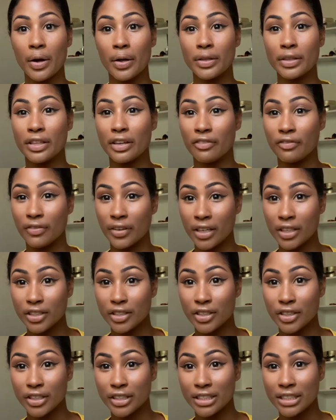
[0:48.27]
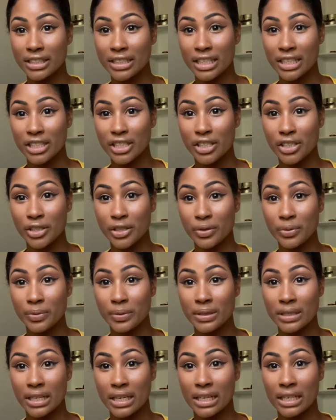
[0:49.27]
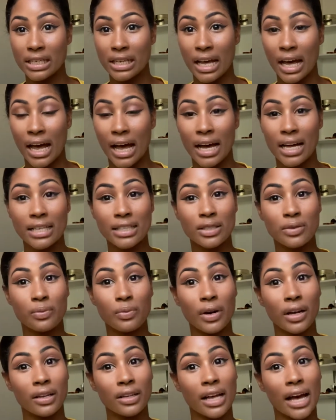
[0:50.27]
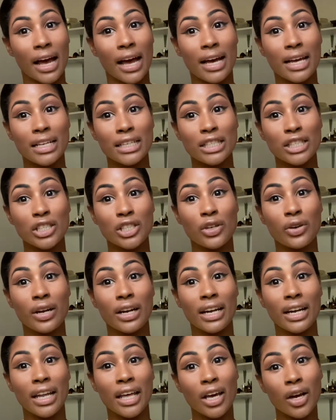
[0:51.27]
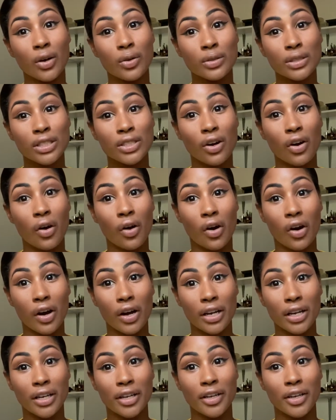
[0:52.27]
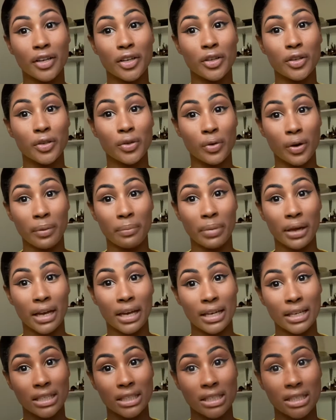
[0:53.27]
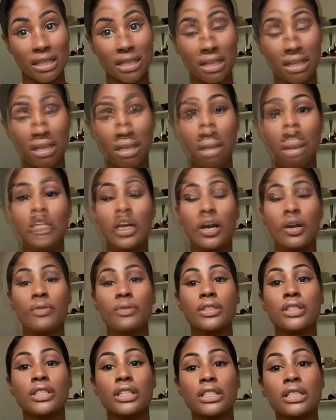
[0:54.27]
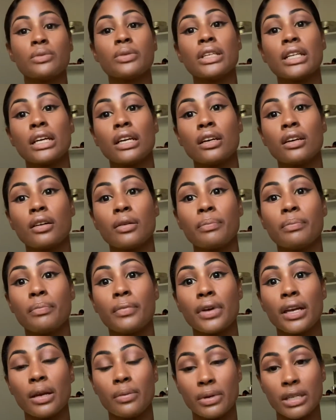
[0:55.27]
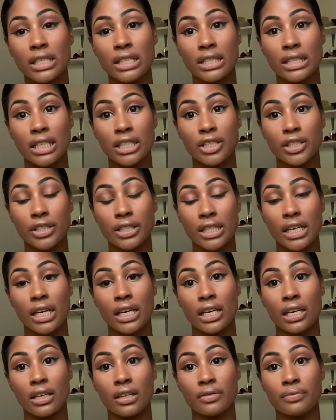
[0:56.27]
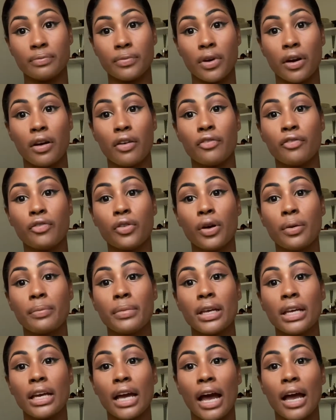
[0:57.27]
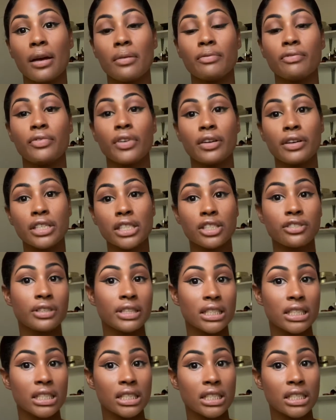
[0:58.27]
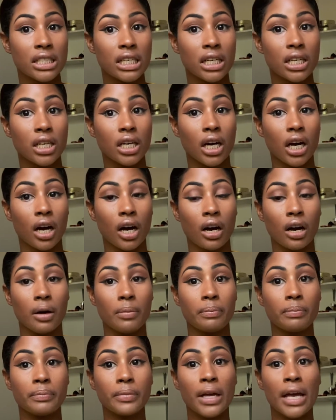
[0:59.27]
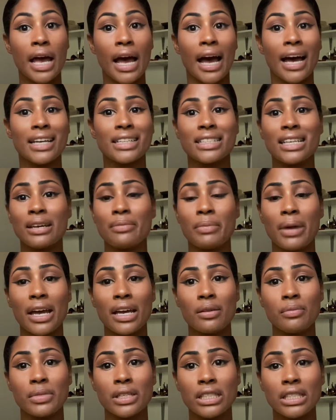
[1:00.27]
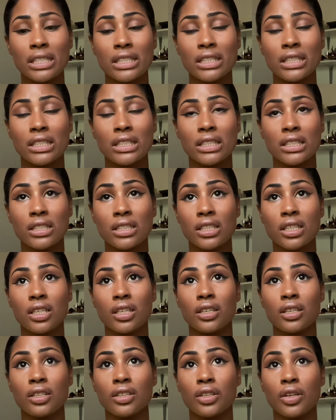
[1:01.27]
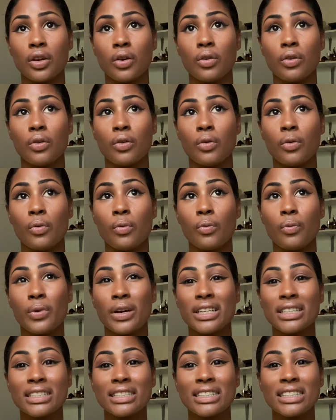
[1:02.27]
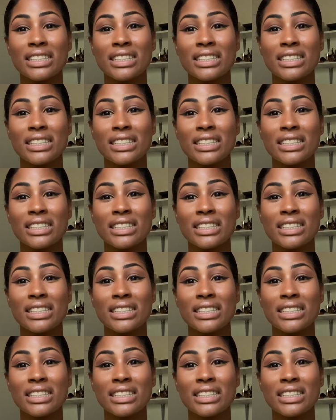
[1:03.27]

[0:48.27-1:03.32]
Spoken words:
the filters that you're using, as well as your layout on your page. Now, starting with the images that you're taking. For me, I am very strategic. I take my images, with